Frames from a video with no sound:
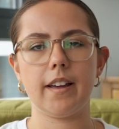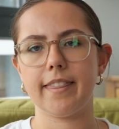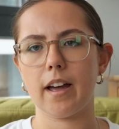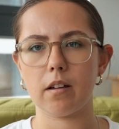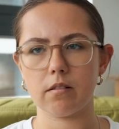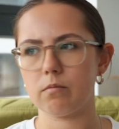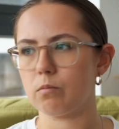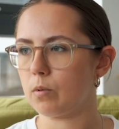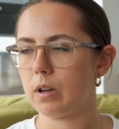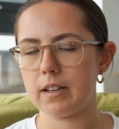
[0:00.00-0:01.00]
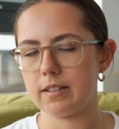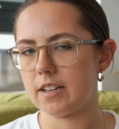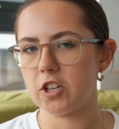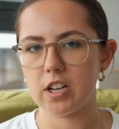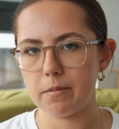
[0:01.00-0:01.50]
and that
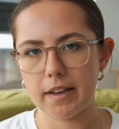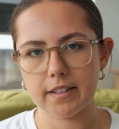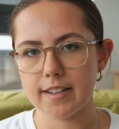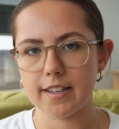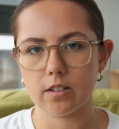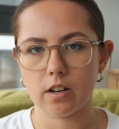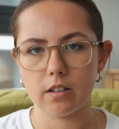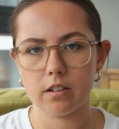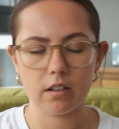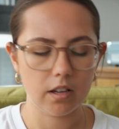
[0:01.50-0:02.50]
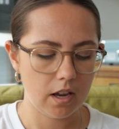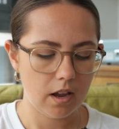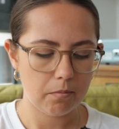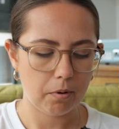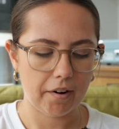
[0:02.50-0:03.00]
essentially means that it's going to
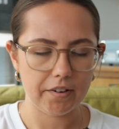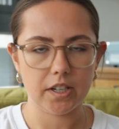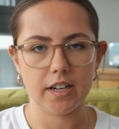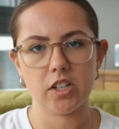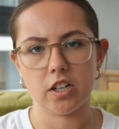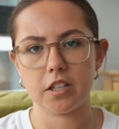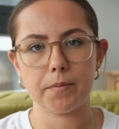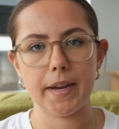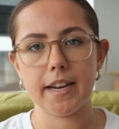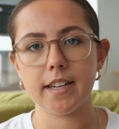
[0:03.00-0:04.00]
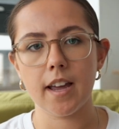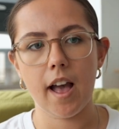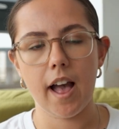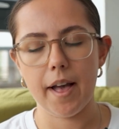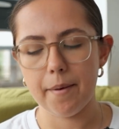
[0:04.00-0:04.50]
prioritize shutter speed,
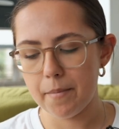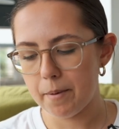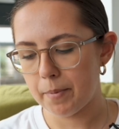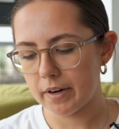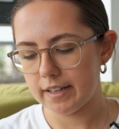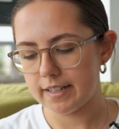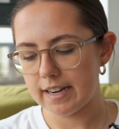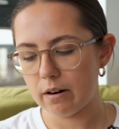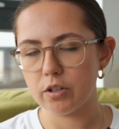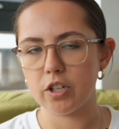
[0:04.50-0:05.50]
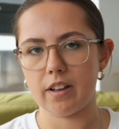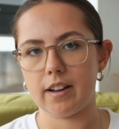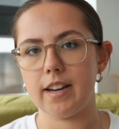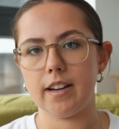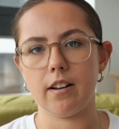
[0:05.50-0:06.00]
but it tells you
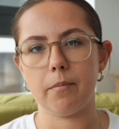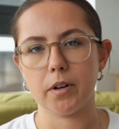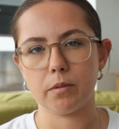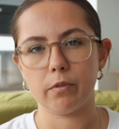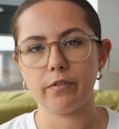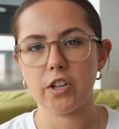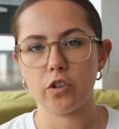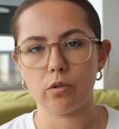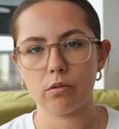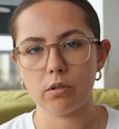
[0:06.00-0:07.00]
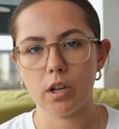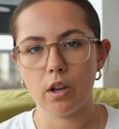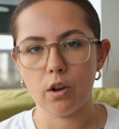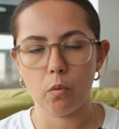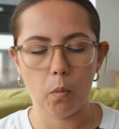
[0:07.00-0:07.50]
that in a much more visual
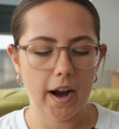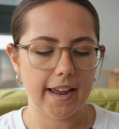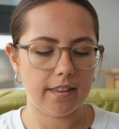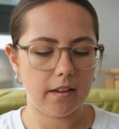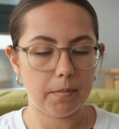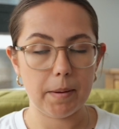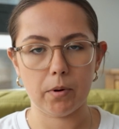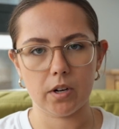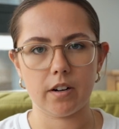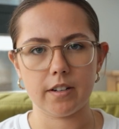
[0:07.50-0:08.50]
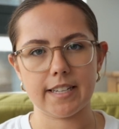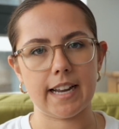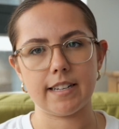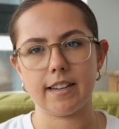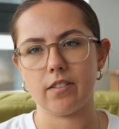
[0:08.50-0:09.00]
way that people can
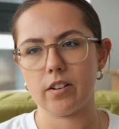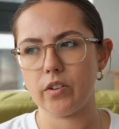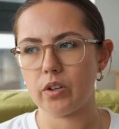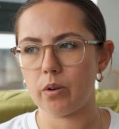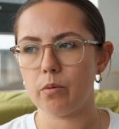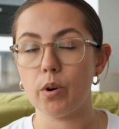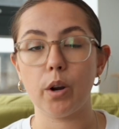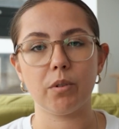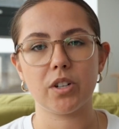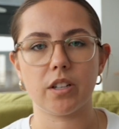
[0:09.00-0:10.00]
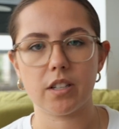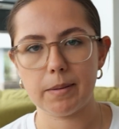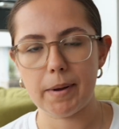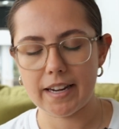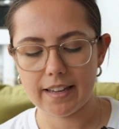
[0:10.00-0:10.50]
understand, even if you don't know what shutter
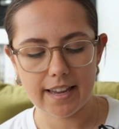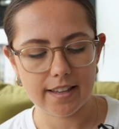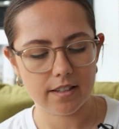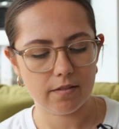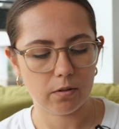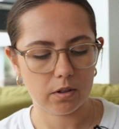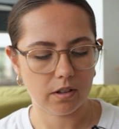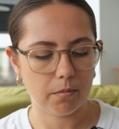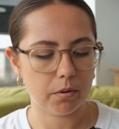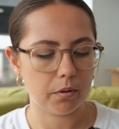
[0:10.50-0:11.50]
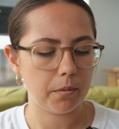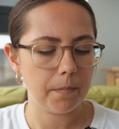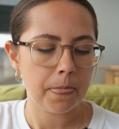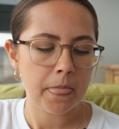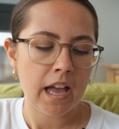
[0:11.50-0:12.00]
speed is, for example.
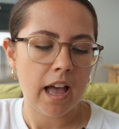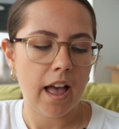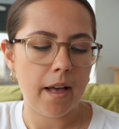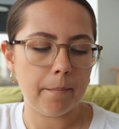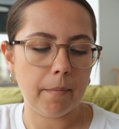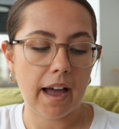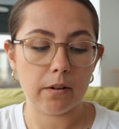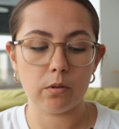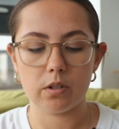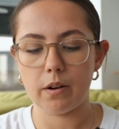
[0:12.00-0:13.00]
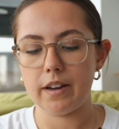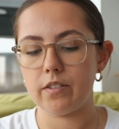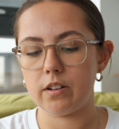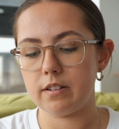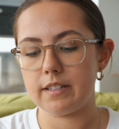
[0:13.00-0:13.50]
And also
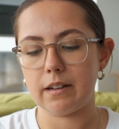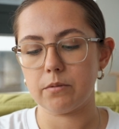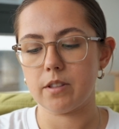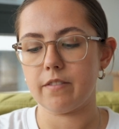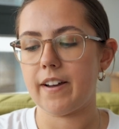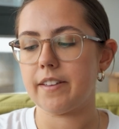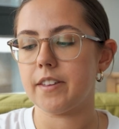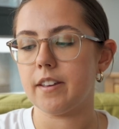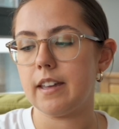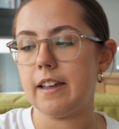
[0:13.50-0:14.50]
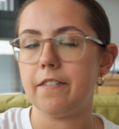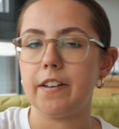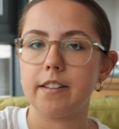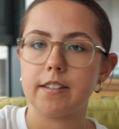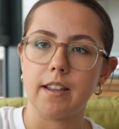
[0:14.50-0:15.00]
even down to the fact that if
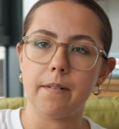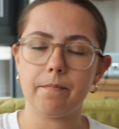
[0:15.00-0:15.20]
it's